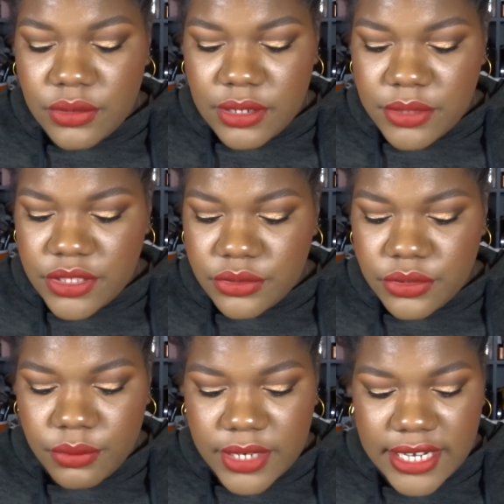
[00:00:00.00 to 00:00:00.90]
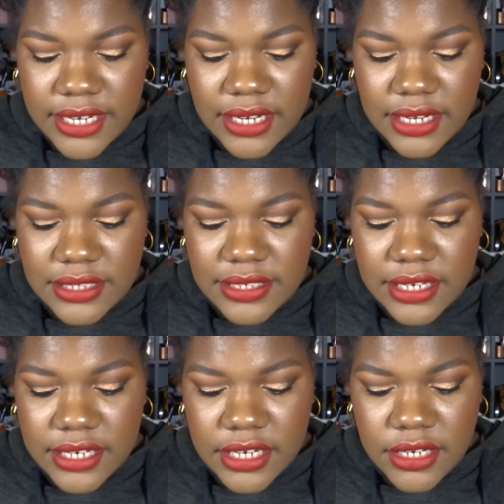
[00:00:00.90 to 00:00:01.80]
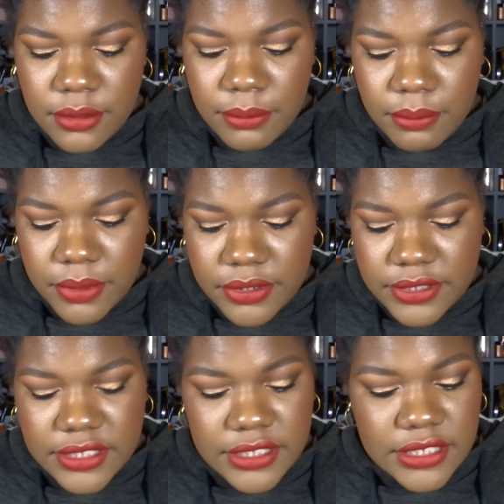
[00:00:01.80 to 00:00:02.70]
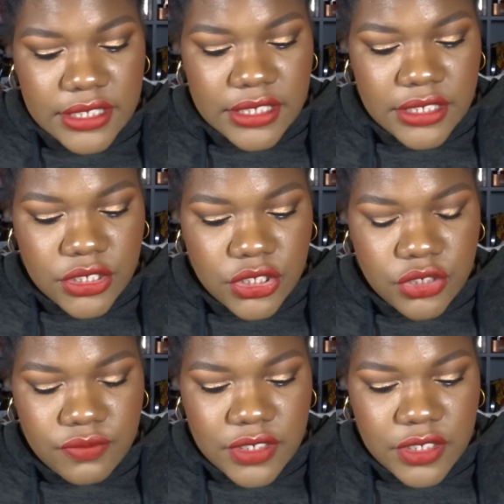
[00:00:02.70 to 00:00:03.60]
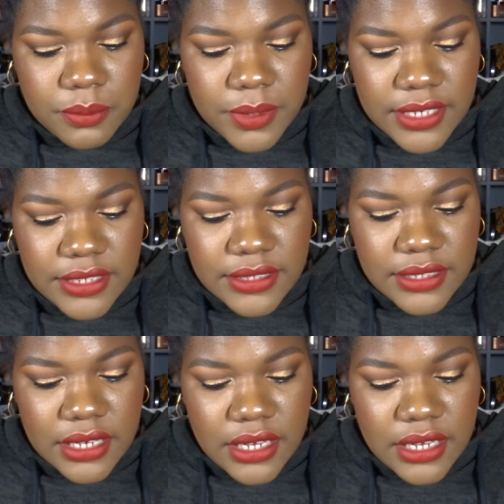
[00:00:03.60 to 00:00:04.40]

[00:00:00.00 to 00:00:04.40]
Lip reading: me show you what I got. I bought the Juvia's Place.